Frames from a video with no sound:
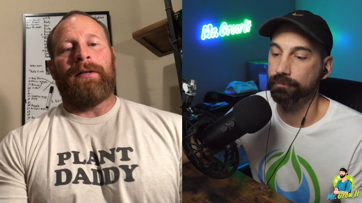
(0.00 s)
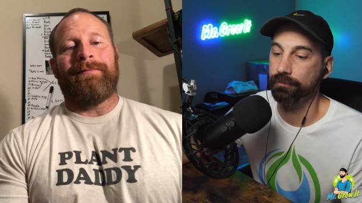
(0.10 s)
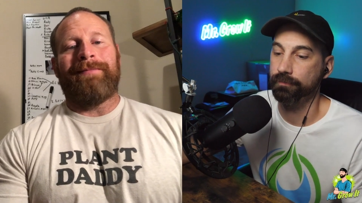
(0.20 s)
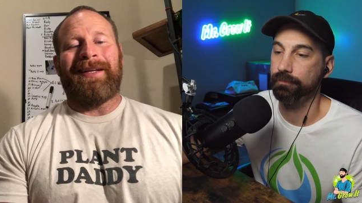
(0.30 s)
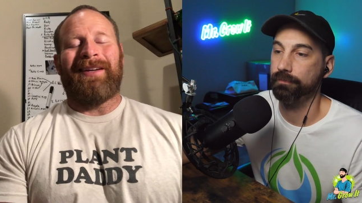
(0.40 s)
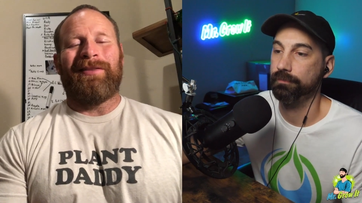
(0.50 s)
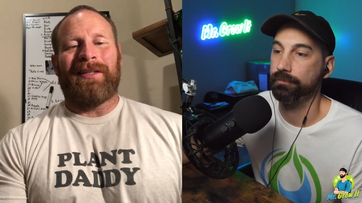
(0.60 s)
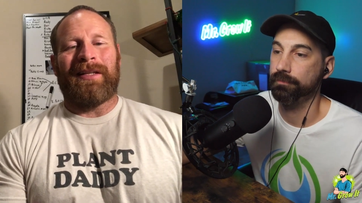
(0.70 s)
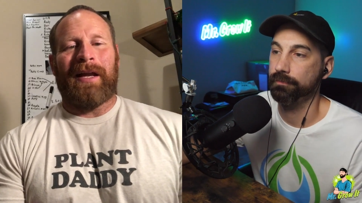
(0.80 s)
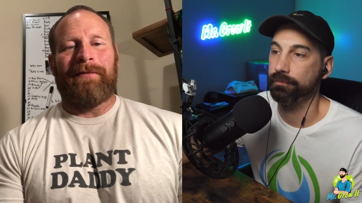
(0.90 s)
Speaker 1: it, it goes
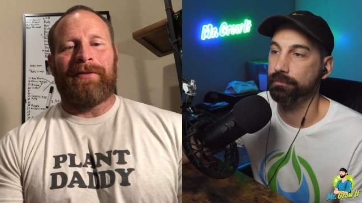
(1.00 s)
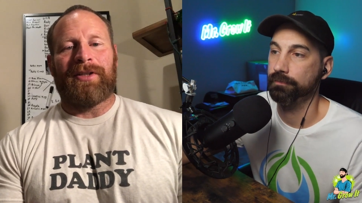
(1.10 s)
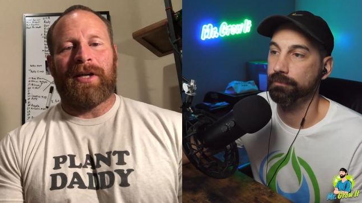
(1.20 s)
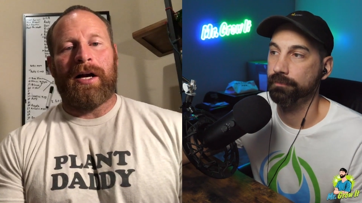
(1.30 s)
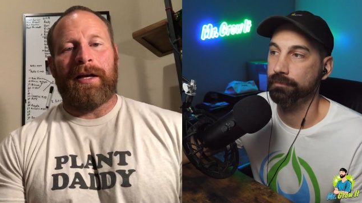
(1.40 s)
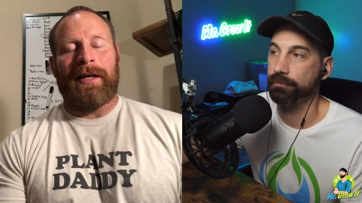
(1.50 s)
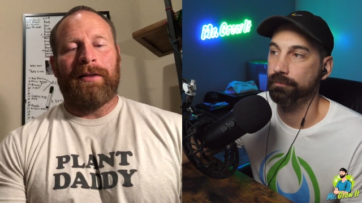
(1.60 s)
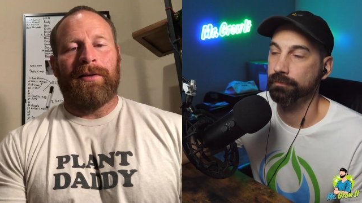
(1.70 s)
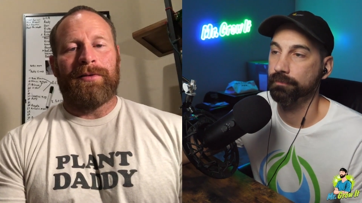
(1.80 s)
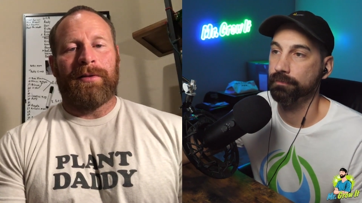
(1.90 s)
into kind of a shock, and I
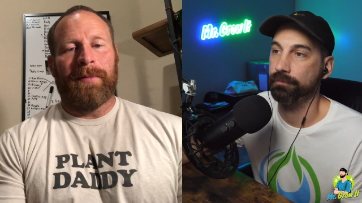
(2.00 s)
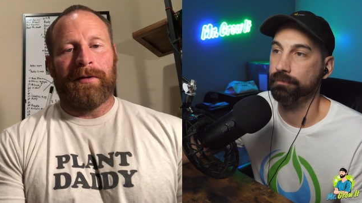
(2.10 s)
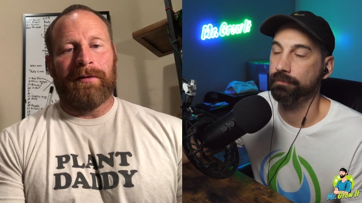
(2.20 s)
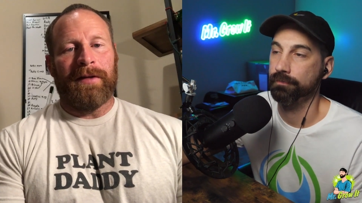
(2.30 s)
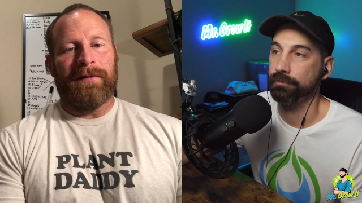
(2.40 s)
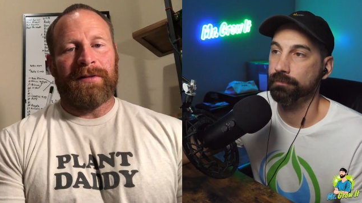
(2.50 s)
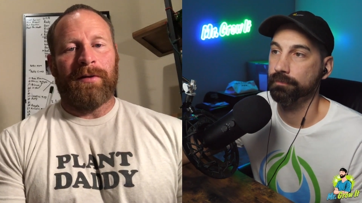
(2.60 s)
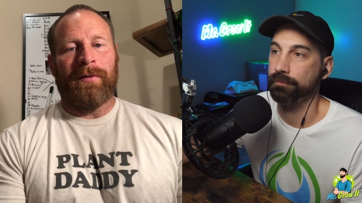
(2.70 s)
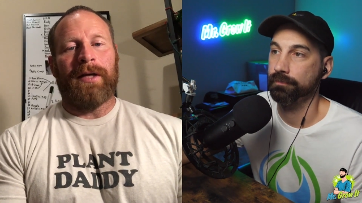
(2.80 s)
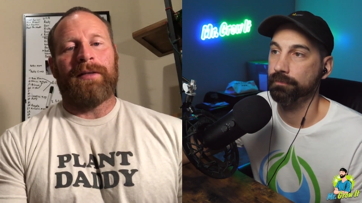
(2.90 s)
lose the bigger leaves
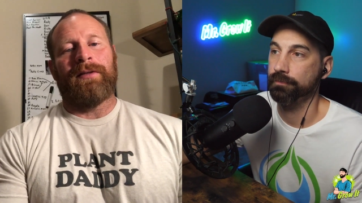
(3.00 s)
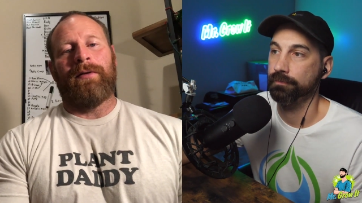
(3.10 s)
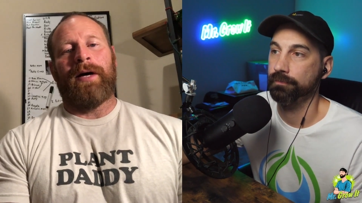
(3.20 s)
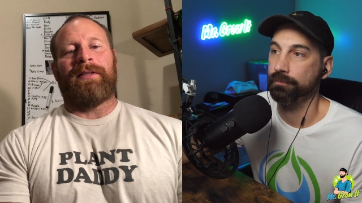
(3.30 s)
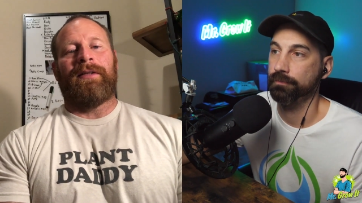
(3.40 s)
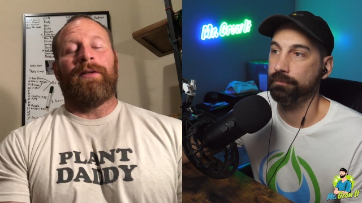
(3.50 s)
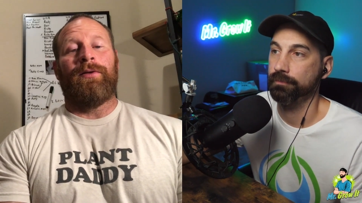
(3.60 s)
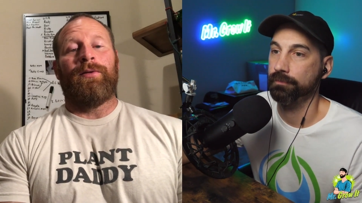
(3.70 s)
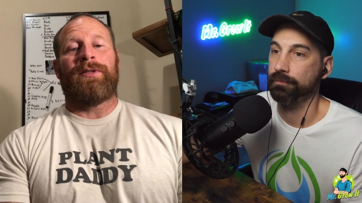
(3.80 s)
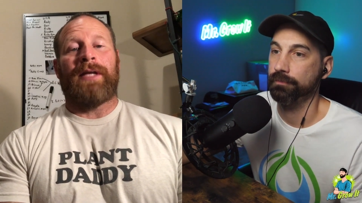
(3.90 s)
anyway. So I actually
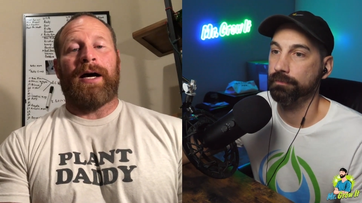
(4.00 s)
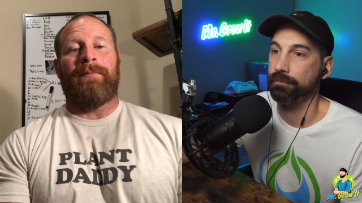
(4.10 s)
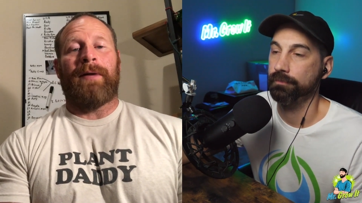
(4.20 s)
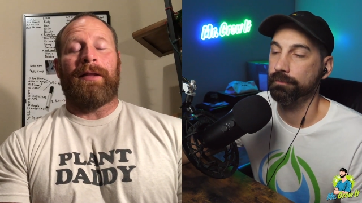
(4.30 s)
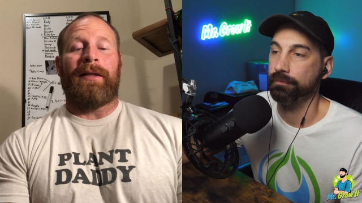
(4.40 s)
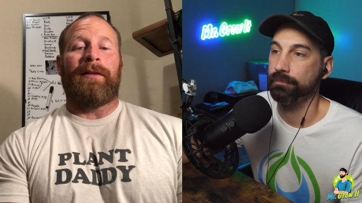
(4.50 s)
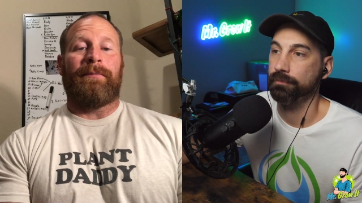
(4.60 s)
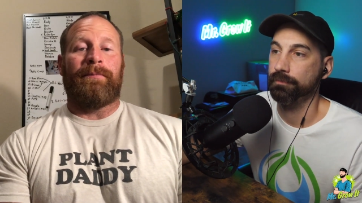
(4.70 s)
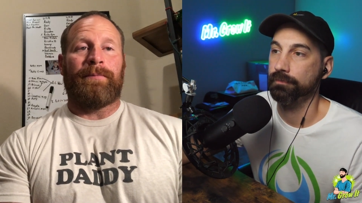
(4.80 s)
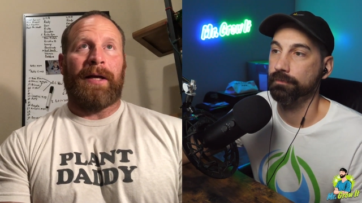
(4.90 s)
lose time by letting the
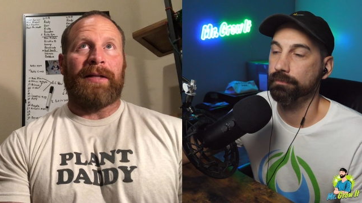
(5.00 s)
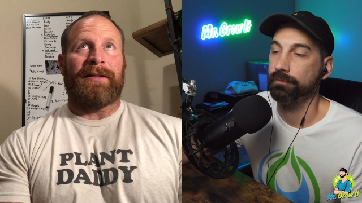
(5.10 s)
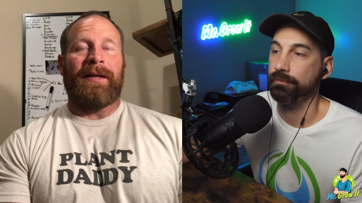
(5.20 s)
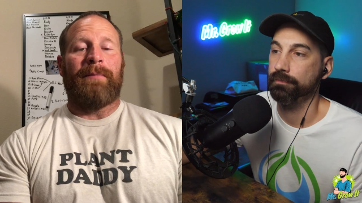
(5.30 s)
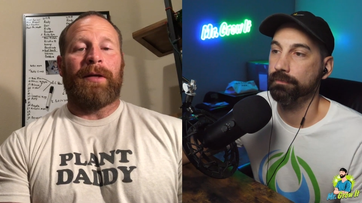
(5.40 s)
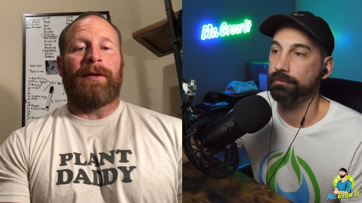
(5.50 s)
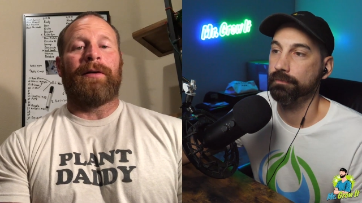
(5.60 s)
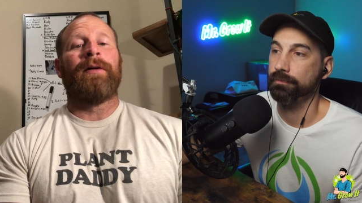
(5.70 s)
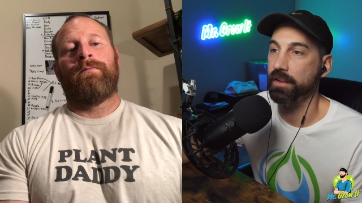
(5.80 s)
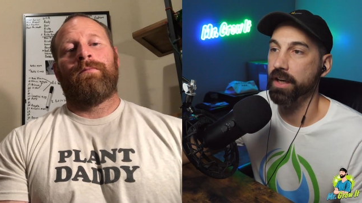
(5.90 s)
plants get bigger.
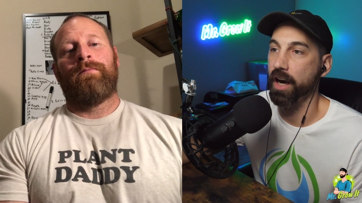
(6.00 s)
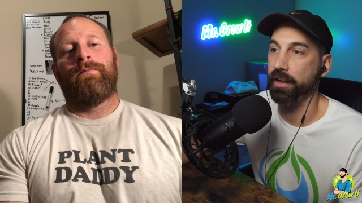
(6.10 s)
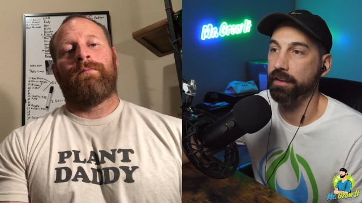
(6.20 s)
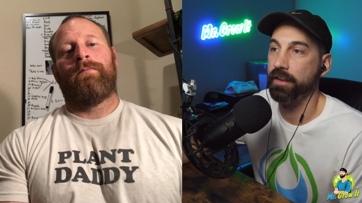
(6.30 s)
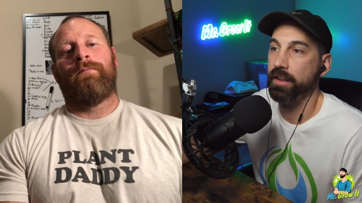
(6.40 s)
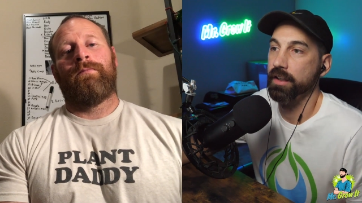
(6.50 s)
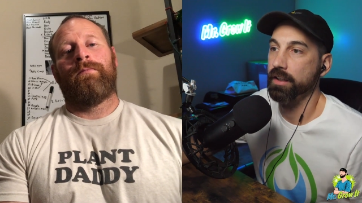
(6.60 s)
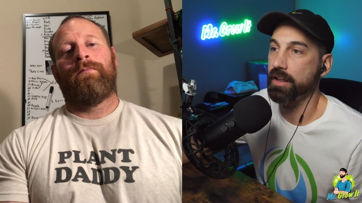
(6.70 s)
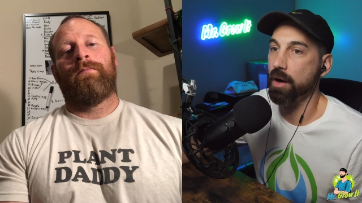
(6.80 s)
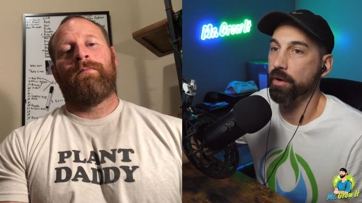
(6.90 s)
Speaker 2: Got it.
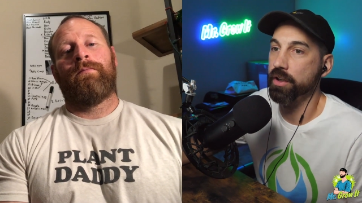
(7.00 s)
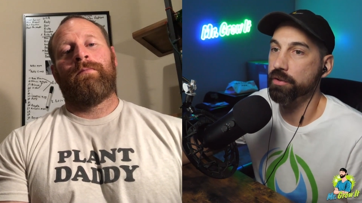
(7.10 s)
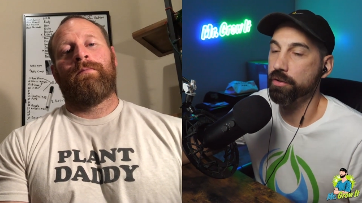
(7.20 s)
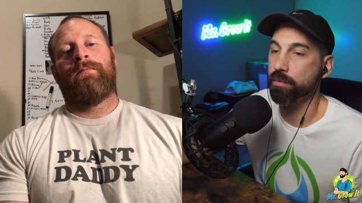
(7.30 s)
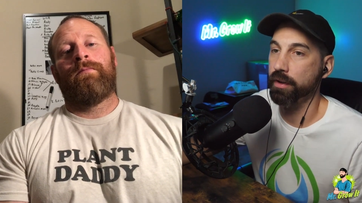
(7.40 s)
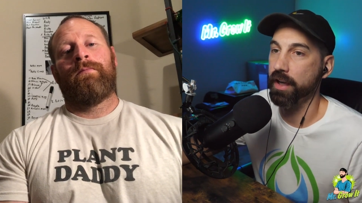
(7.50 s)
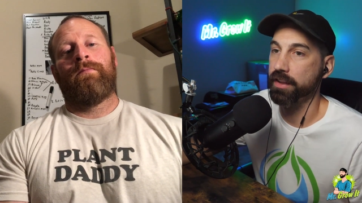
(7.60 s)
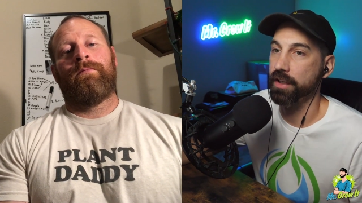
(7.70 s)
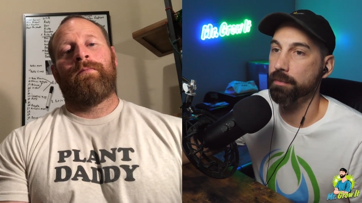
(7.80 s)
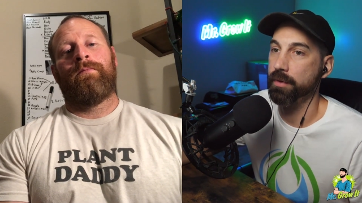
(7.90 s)
Now, when you do
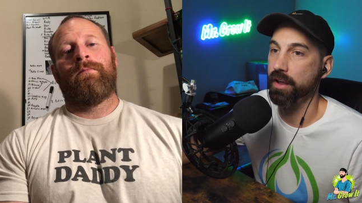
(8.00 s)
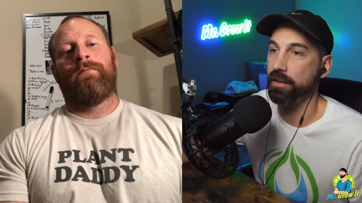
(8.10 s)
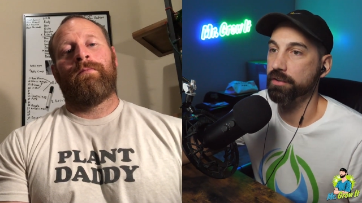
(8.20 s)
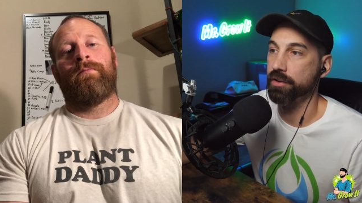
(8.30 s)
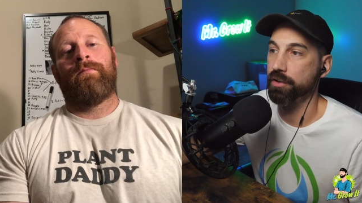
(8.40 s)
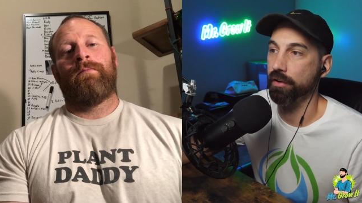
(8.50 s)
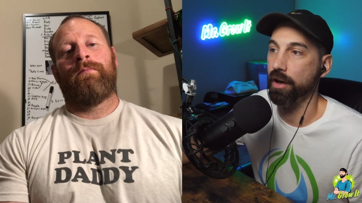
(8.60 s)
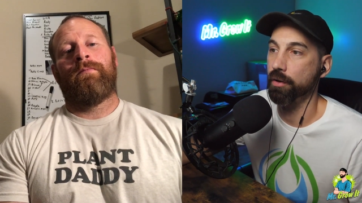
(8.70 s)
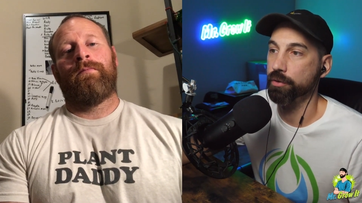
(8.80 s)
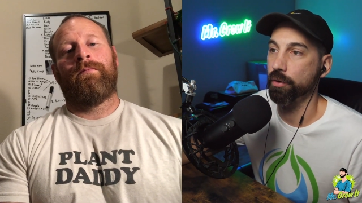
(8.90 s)
plant them into
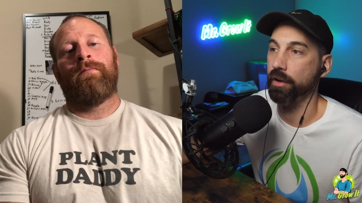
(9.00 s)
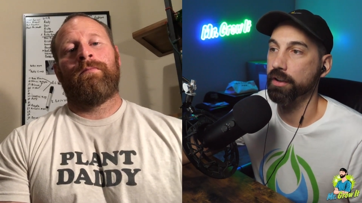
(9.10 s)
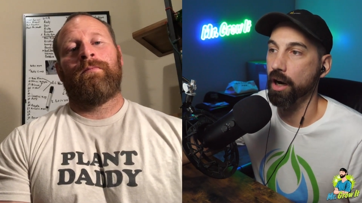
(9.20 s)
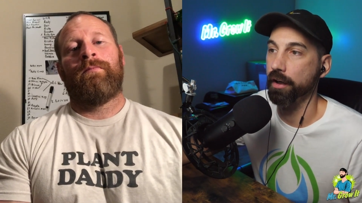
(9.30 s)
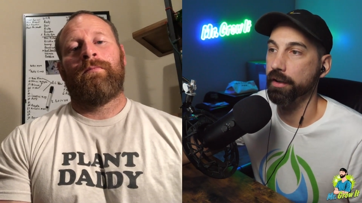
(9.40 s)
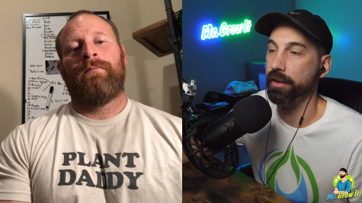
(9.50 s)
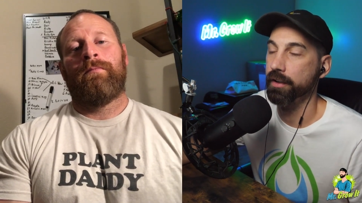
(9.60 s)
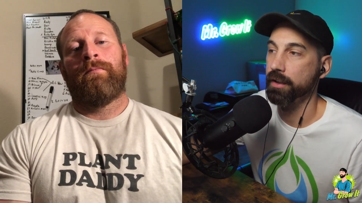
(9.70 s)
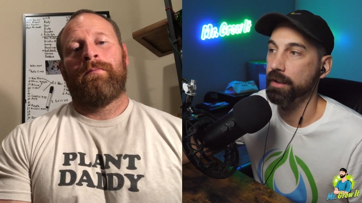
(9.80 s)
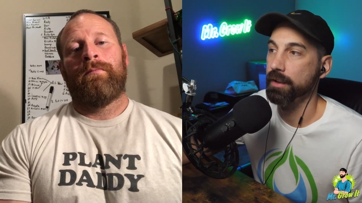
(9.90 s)
your outdoor garden,